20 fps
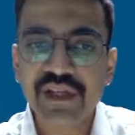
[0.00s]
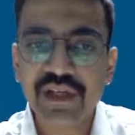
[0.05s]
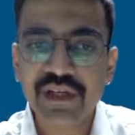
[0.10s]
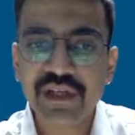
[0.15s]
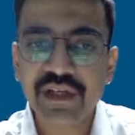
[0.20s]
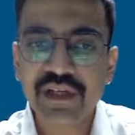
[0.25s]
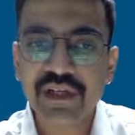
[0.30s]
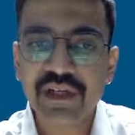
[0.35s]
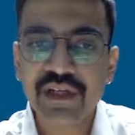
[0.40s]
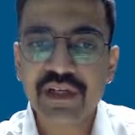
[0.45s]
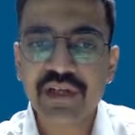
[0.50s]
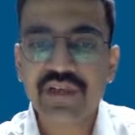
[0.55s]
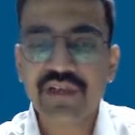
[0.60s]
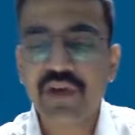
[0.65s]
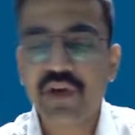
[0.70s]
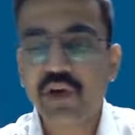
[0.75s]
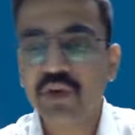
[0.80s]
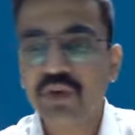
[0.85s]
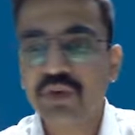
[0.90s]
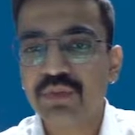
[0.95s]
again is
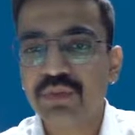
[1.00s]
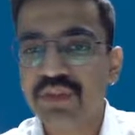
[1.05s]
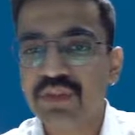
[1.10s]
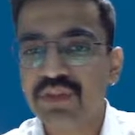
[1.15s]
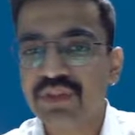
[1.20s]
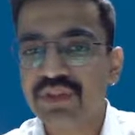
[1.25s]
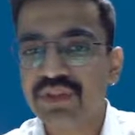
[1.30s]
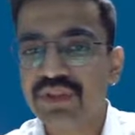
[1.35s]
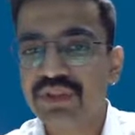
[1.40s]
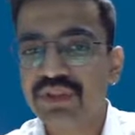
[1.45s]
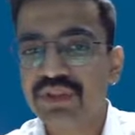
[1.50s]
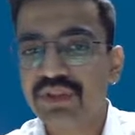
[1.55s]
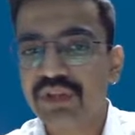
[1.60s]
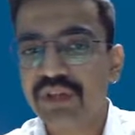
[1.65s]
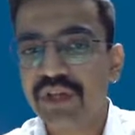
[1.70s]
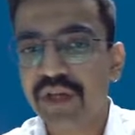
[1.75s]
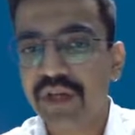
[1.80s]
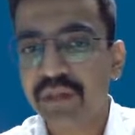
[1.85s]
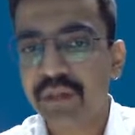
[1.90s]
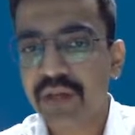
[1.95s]
how you measure the
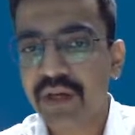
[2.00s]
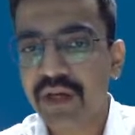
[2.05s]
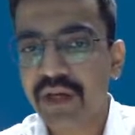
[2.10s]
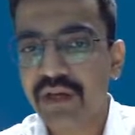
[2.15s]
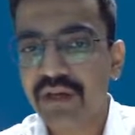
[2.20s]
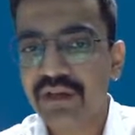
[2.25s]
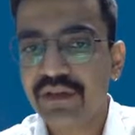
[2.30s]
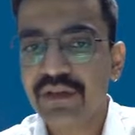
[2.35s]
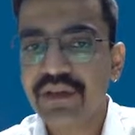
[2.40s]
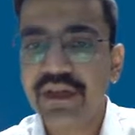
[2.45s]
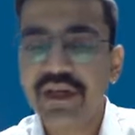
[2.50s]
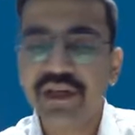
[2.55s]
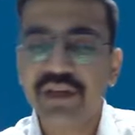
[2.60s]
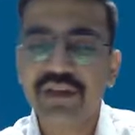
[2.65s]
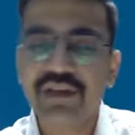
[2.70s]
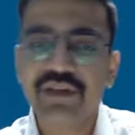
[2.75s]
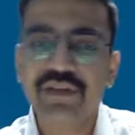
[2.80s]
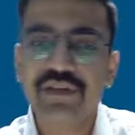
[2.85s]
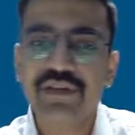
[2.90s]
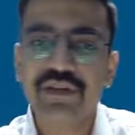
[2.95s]
demand that
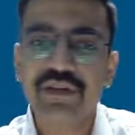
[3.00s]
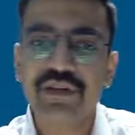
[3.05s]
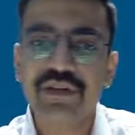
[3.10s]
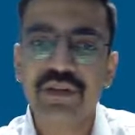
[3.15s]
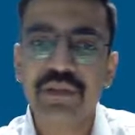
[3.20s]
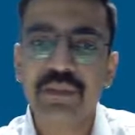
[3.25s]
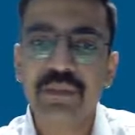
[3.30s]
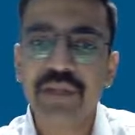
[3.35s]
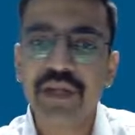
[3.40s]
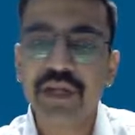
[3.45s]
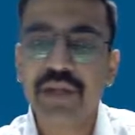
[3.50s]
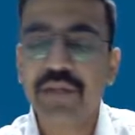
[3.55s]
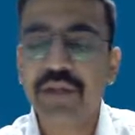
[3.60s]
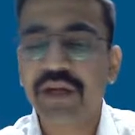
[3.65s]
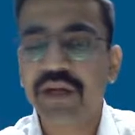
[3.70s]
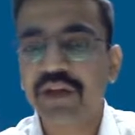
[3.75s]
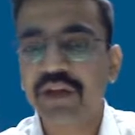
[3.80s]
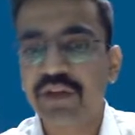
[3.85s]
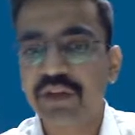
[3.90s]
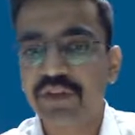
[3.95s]
is made by
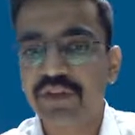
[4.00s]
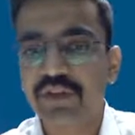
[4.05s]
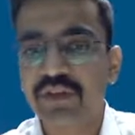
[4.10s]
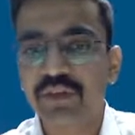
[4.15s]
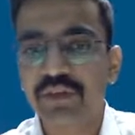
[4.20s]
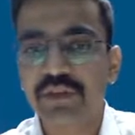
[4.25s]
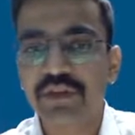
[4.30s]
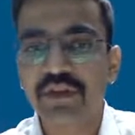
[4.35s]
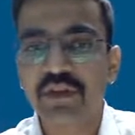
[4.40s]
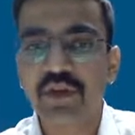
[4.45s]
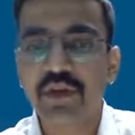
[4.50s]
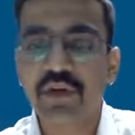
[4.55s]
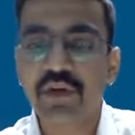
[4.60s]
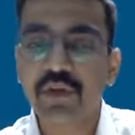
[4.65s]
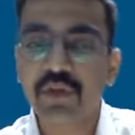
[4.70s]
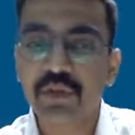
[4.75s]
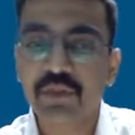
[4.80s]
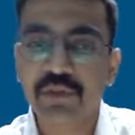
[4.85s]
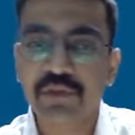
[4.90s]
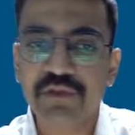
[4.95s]
a consumer or a
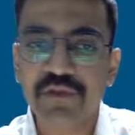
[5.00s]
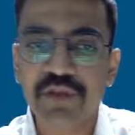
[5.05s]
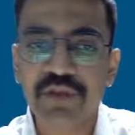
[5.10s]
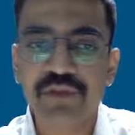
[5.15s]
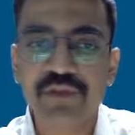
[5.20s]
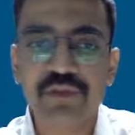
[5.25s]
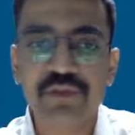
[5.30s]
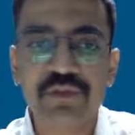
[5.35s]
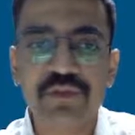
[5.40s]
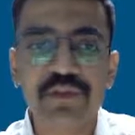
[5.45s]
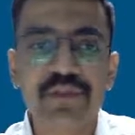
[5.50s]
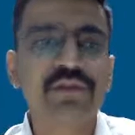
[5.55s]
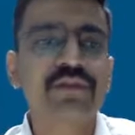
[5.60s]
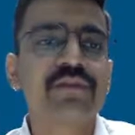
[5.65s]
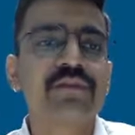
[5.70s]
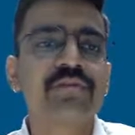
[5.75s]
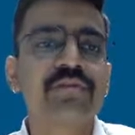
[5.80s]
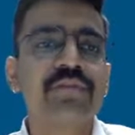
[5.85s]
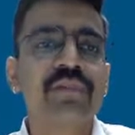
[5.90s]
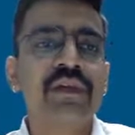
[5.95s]
group of consumers.